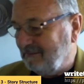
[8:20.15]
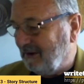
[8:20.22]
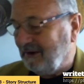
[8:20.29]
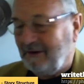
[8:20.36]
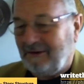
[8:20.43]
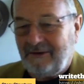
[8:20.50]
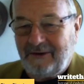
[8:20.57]

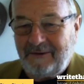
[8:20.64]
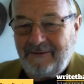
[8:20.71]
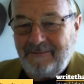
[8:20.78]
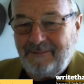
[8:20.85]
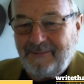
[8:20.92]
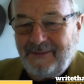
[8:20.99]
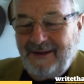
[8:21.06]
I don't know,
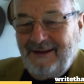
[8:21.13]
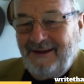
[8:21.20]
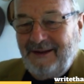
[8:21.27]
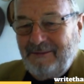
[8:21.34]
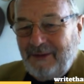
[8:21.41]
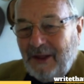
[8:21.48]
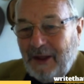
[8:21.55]

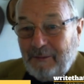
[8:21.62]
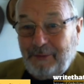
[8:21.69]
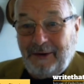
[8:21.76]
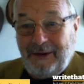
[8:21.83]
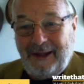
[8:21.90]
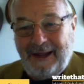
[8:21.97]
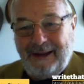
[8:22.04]

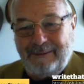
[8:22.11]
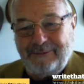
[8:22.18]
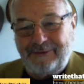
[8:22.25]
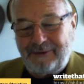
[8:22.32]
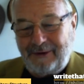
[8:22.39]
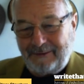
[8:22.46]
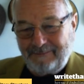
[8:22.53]
pull a
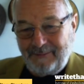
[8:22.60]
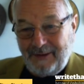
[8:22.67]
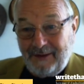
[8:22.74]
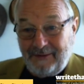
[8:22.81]
hamstring.